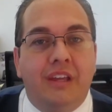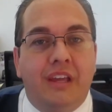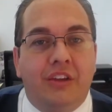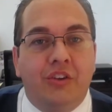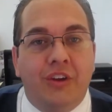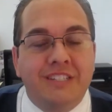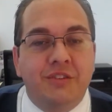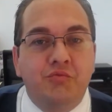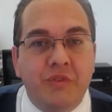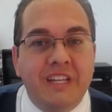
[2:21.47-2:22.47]
creates a
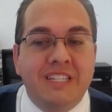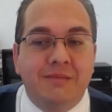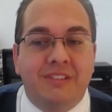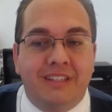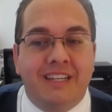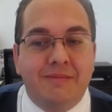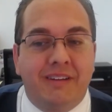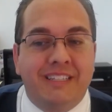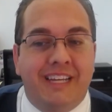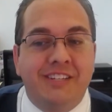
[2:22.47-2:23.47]
reasonable
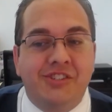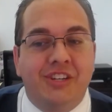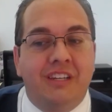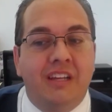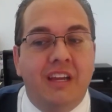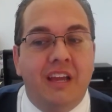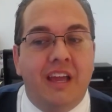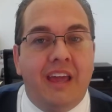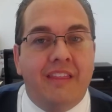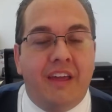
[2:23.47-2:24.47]
expectation
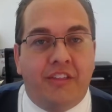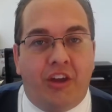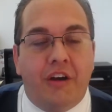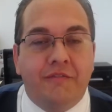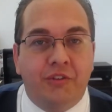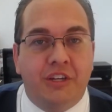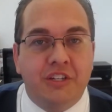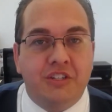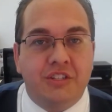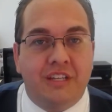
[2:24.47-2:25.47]
that the offeree
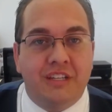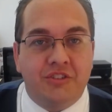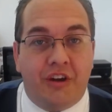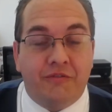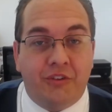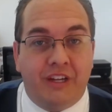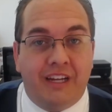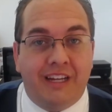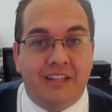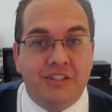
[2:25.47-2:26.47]
is
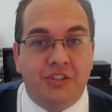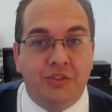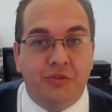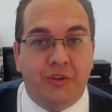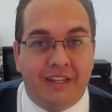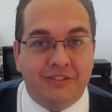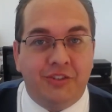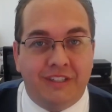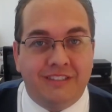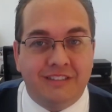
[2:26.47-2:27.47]
offering to
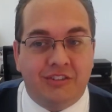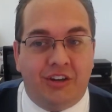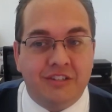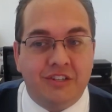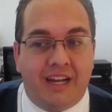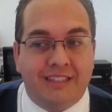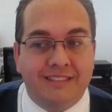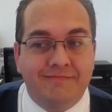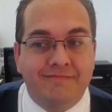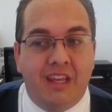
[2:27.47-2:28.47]
enter into the
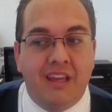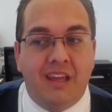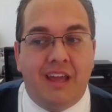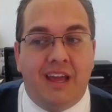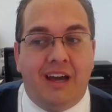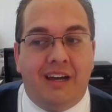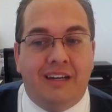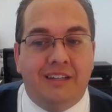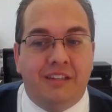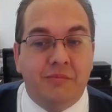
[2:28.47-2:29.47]
contract.
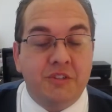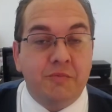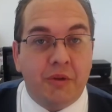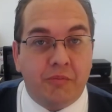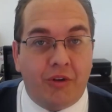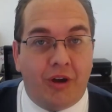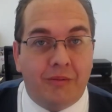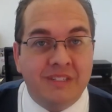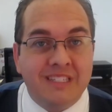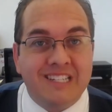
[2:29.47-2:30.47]
There must be a
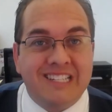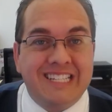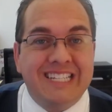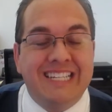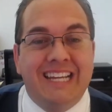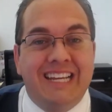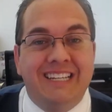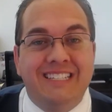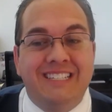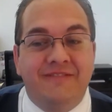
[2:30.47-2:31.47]
promise,
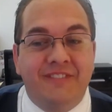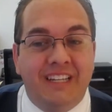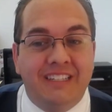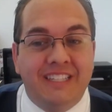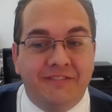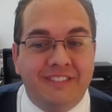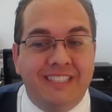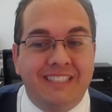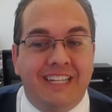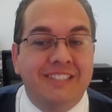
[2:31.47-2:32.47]

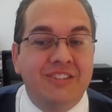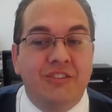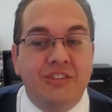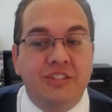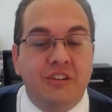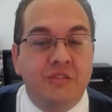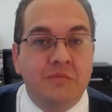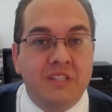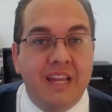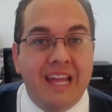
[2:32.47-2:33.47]
definite and certain
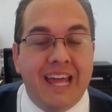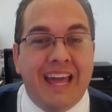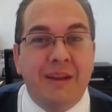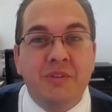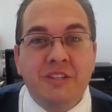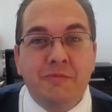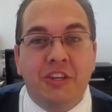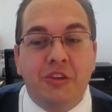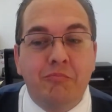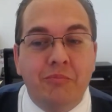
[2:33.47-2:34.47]
terms, and it must be
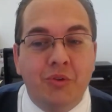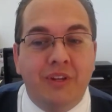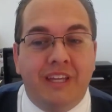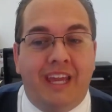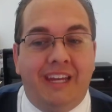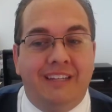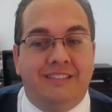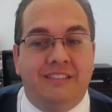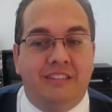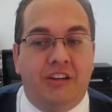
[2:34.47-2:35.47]
communicated
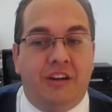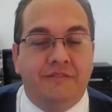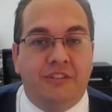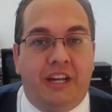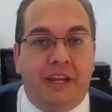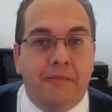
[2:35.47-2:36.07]
to the offeree.